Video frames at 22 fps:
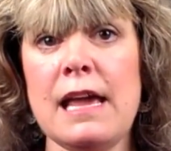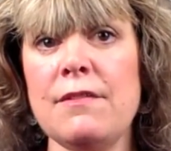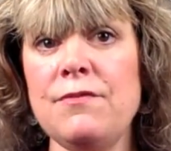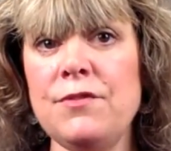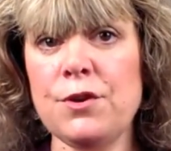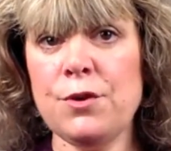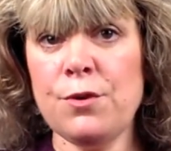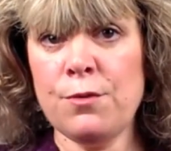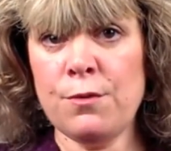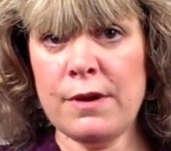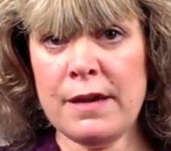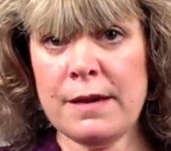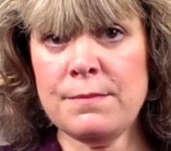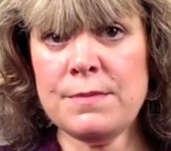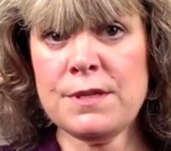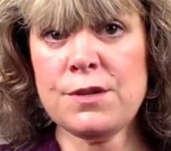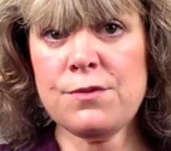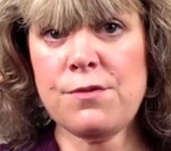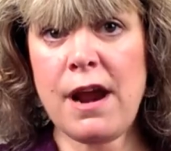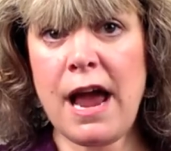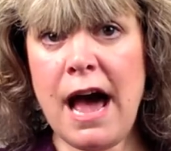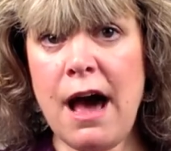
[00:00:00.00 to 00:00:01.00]
if your
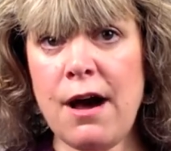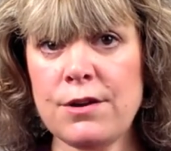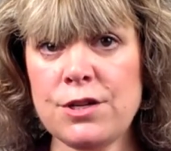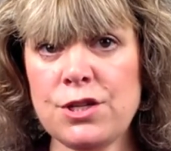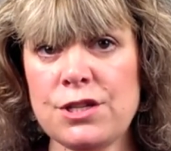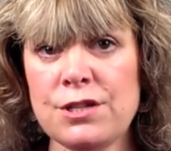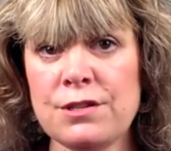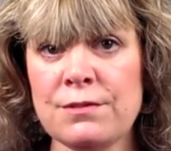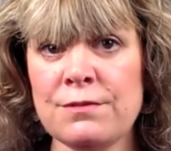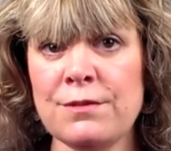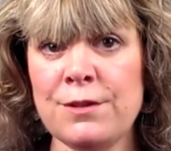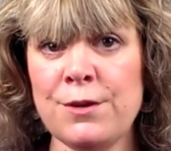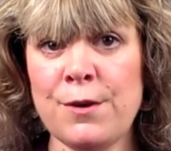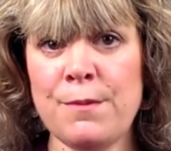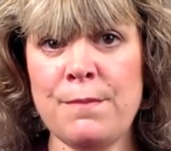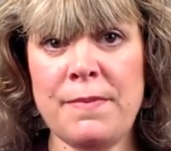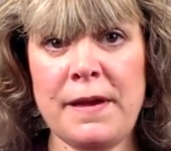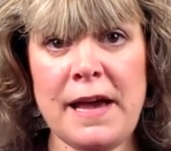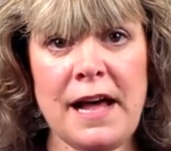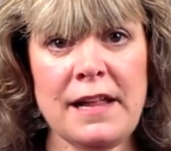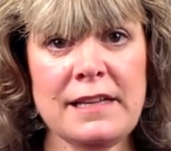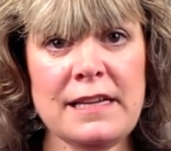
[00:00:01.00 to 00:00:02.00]
ribs are out, your
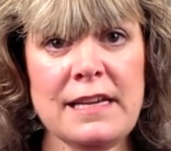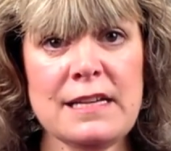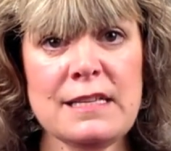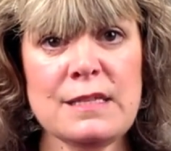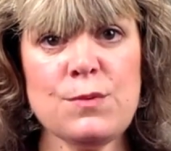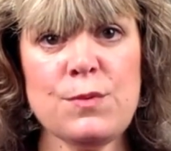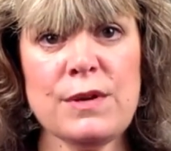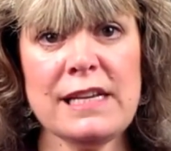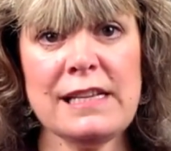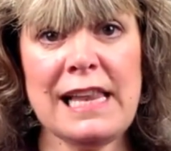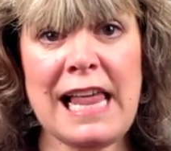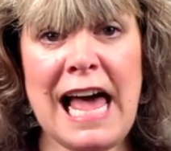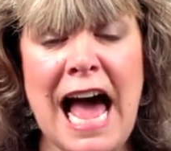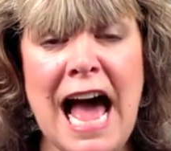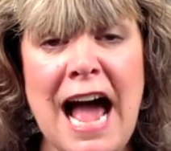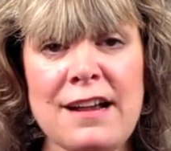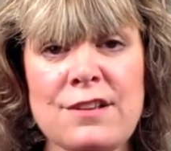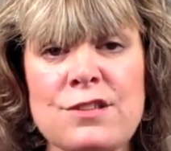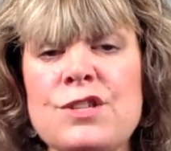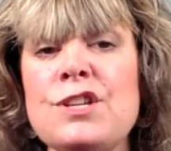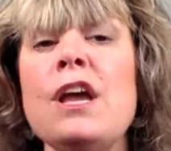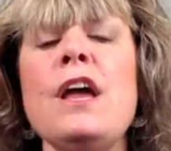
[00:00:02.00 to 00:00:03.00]
belly is
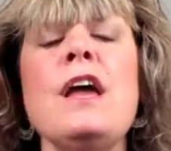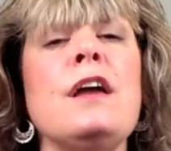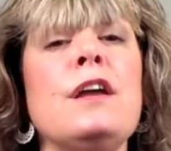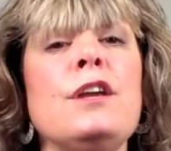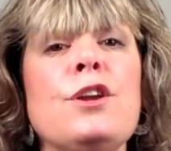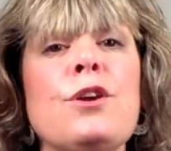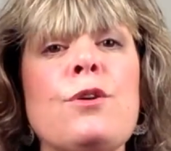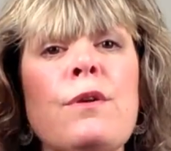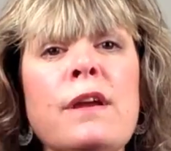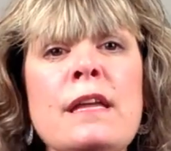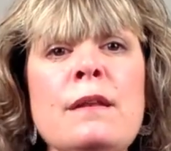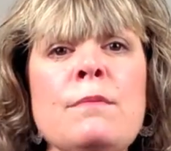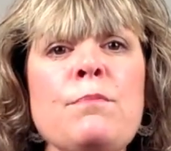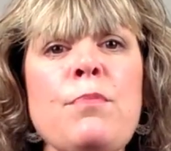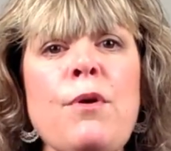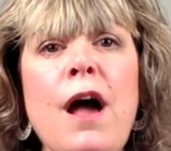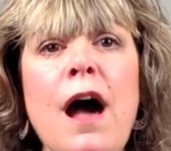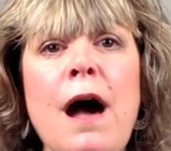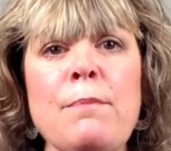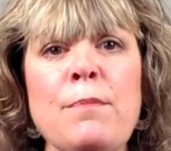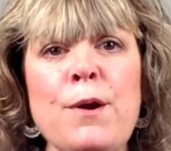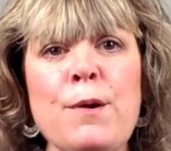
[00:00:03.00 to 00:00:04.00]
relaxed, you're in
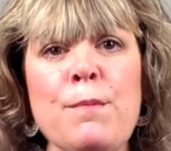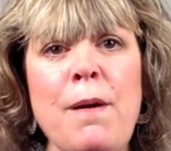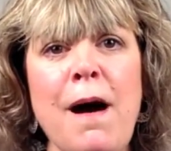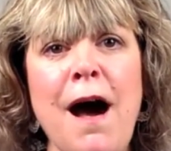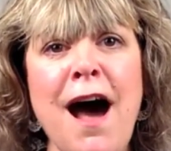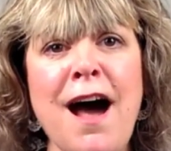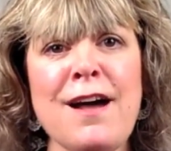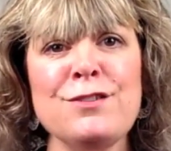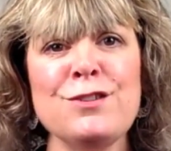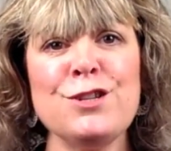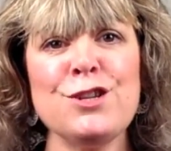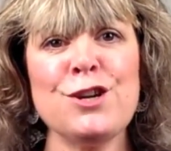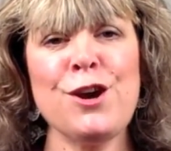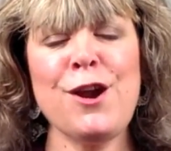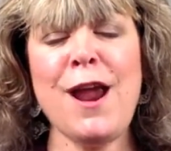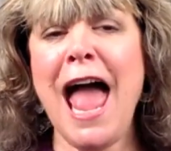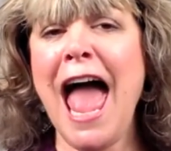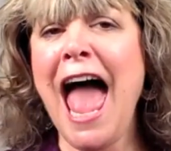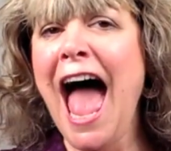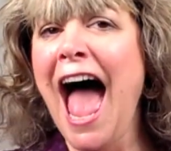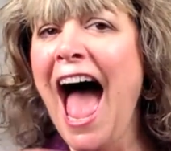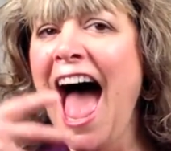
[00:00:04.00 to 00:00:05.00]
proper posture,
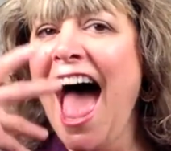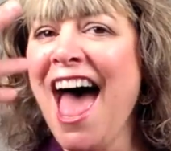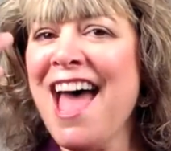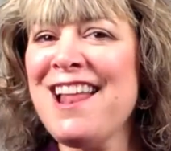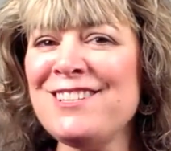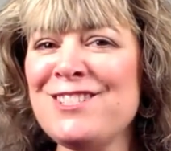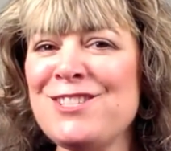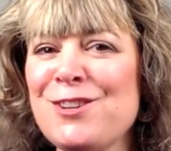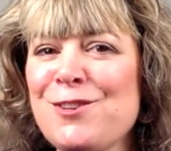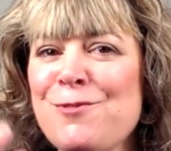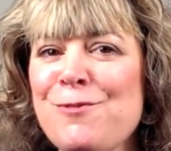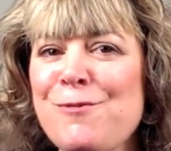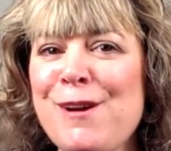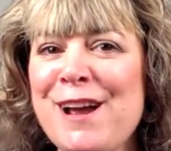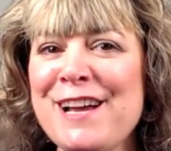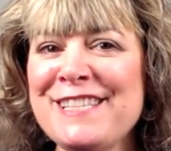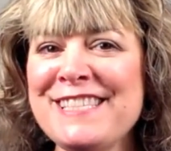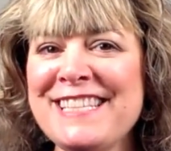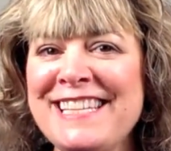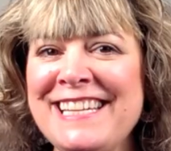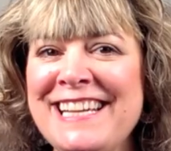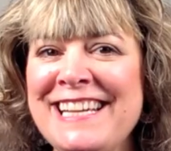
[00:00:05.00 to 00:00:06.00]
and you're
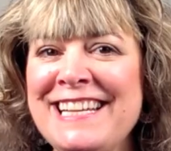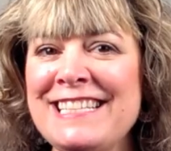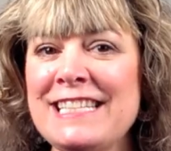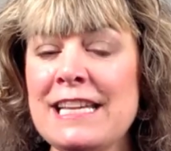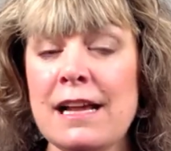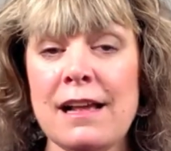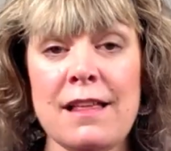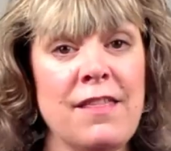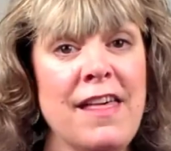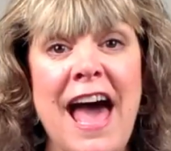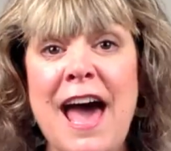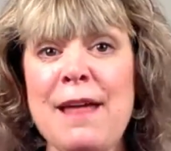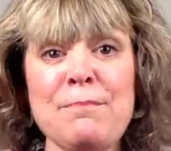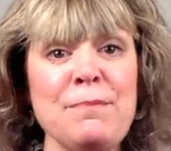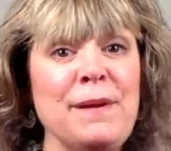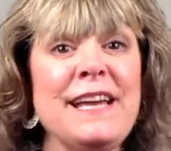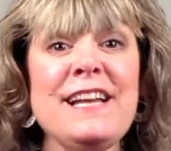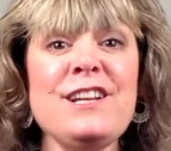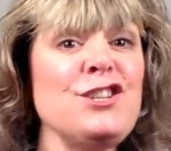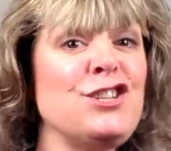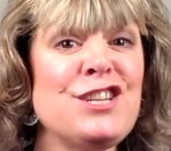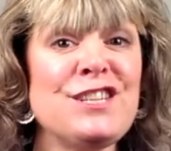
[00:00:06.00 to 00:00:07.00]
resonant, that
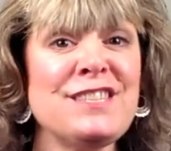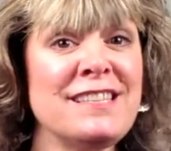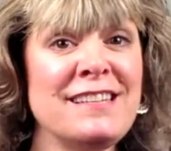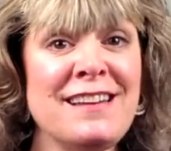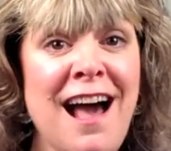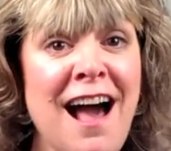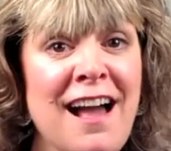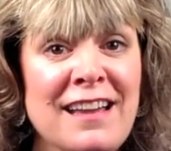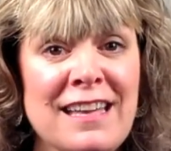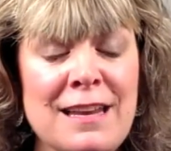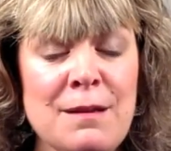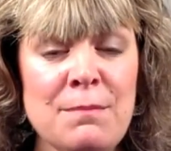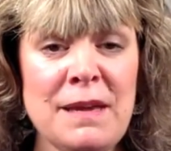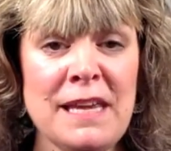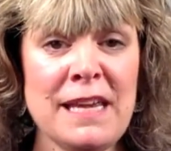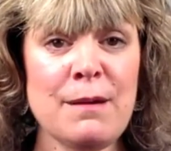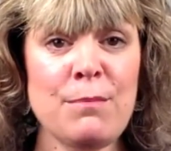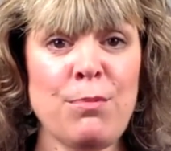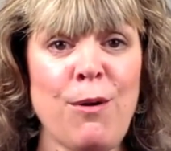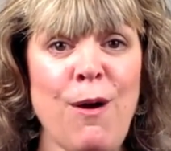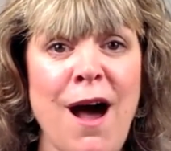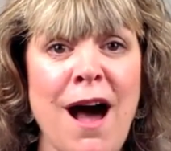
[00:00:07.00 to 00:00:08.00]
pitch is not going to be
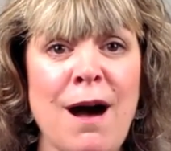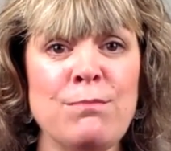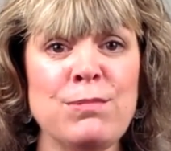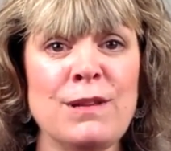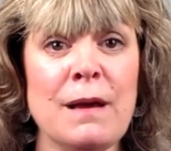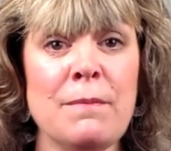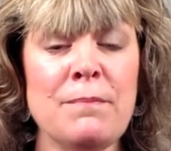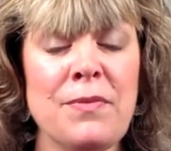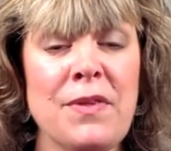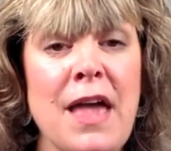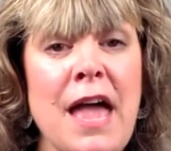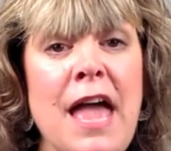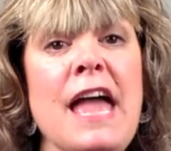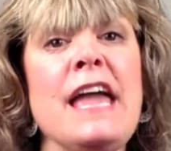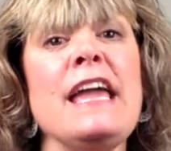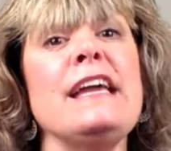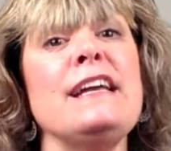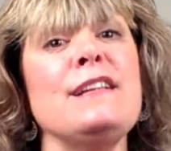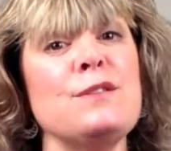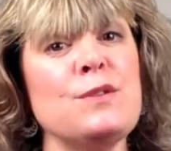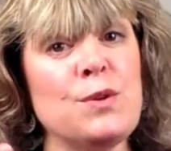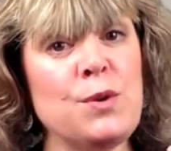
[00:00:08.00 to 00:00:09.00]
a problem.
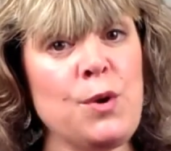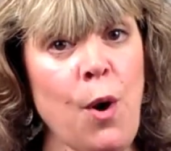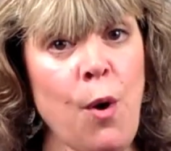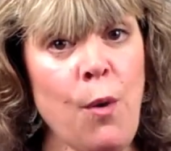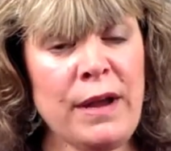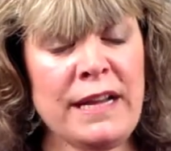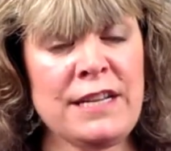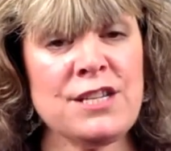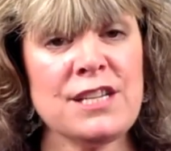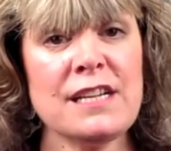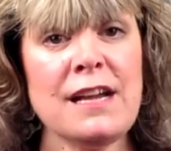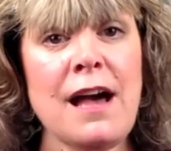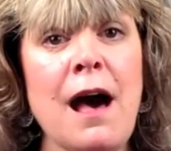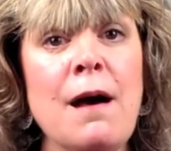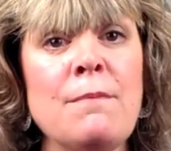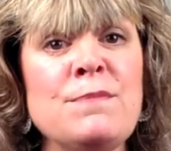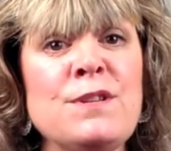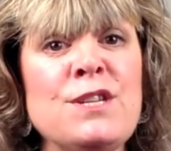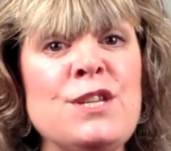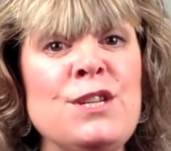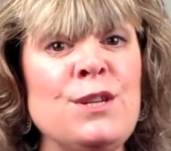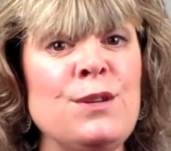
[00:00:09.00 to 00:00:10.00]
It's going to
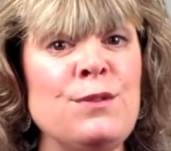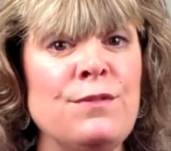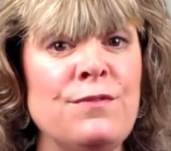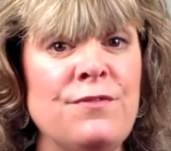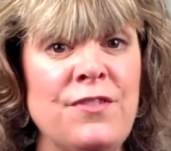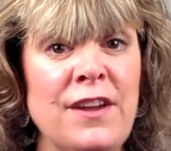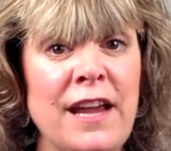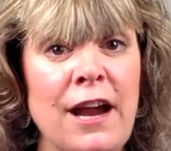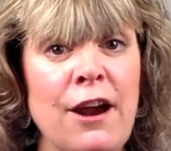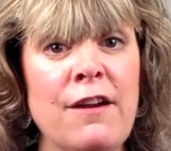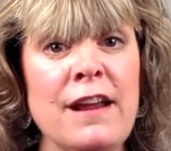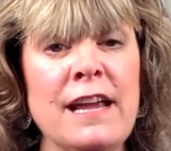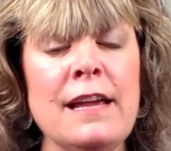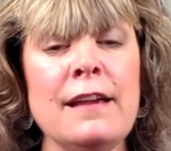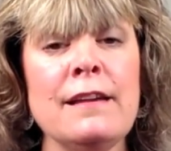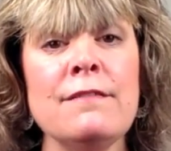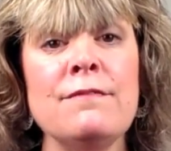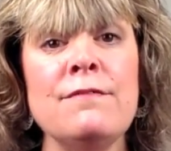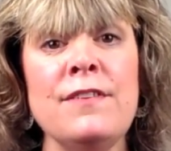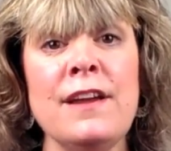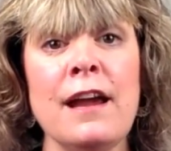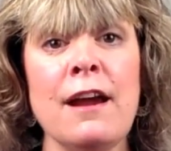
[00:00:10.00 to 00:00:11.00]
come to you
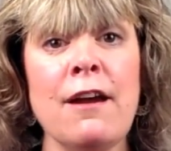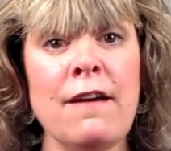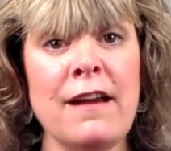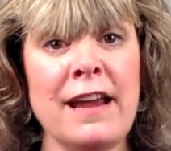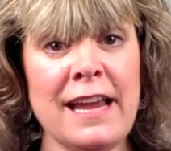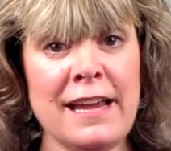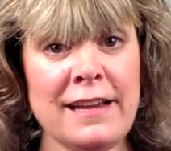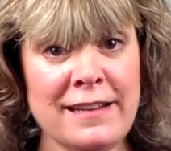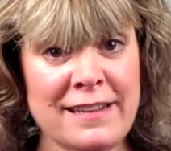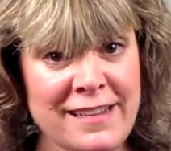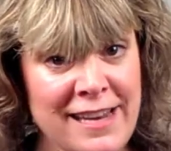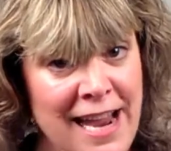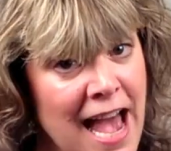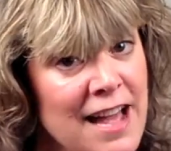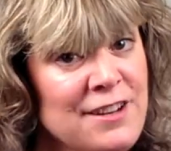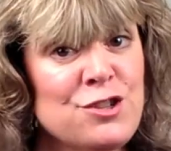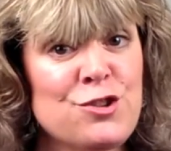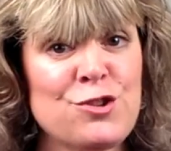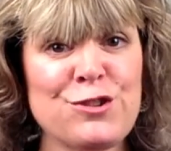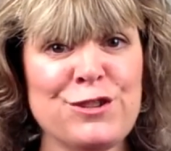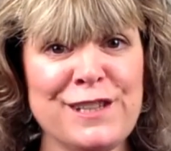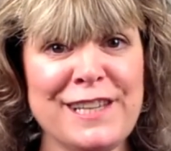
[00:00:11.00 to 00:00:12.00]
very, very
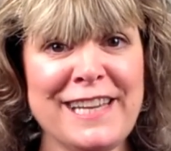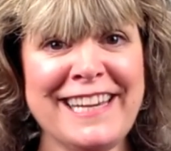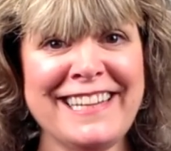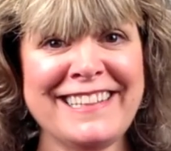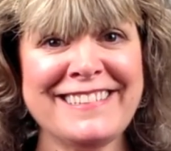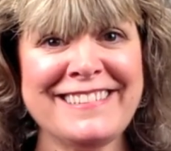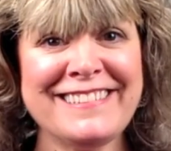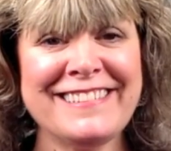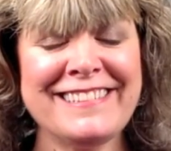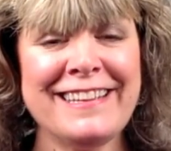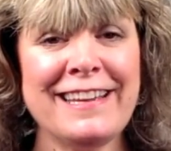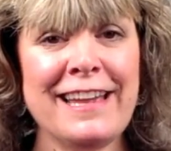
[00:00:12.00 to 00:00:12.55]
naturally.